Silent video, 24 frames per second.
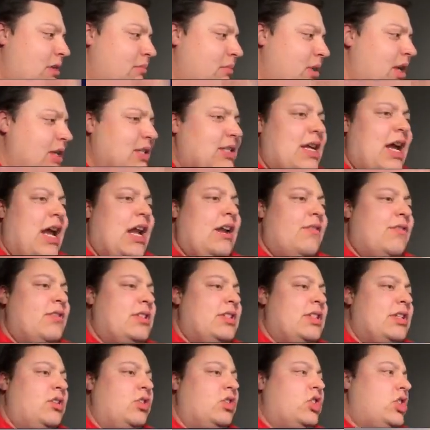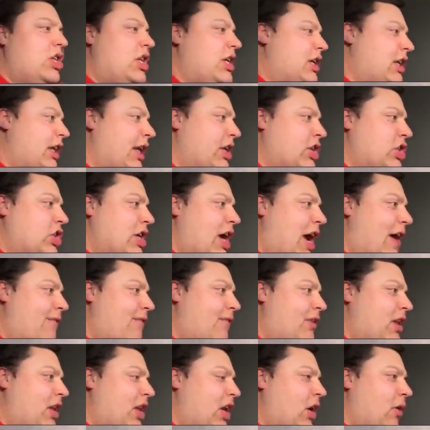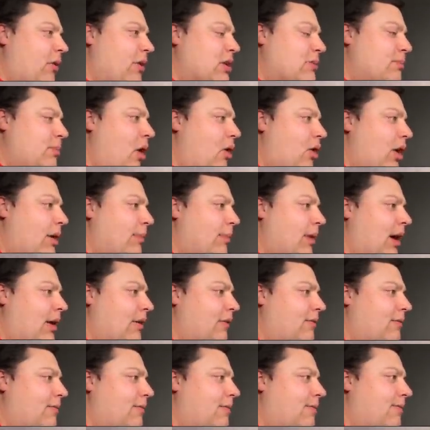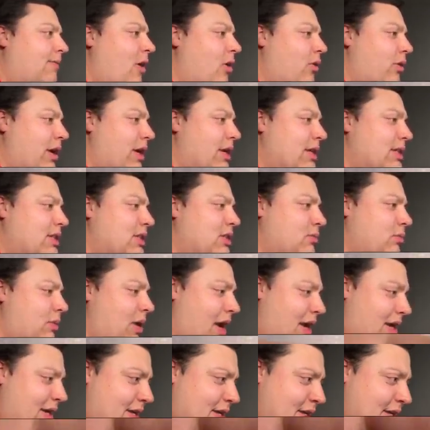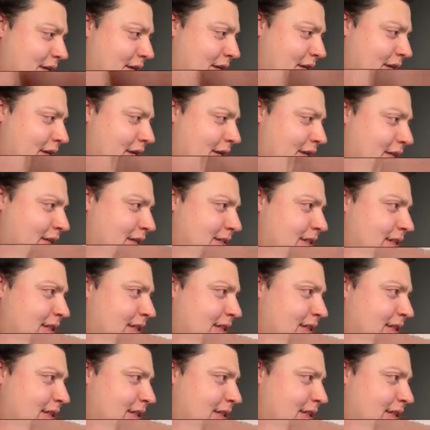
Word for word: Because not every single Chicle Chat video is Pokemon focused, right? This